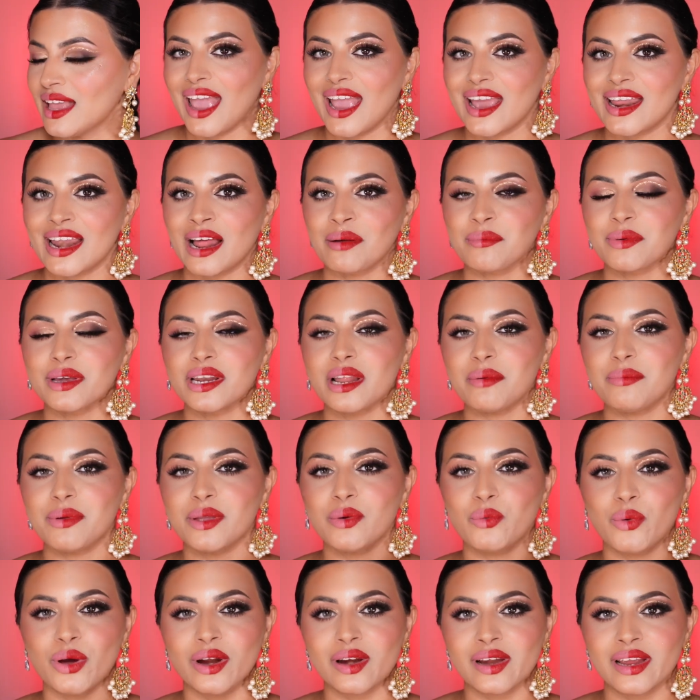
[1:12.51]
and I'm gonna
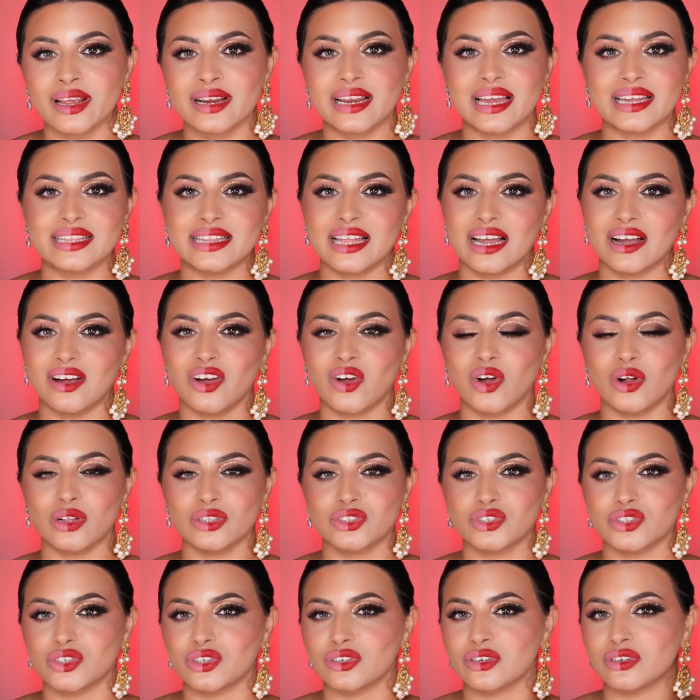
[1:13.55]
be wearing like that
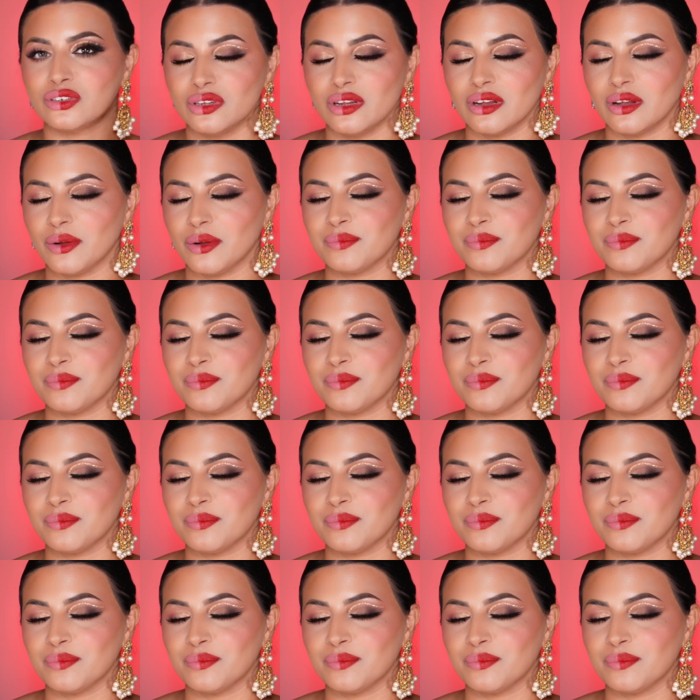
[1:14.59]
culture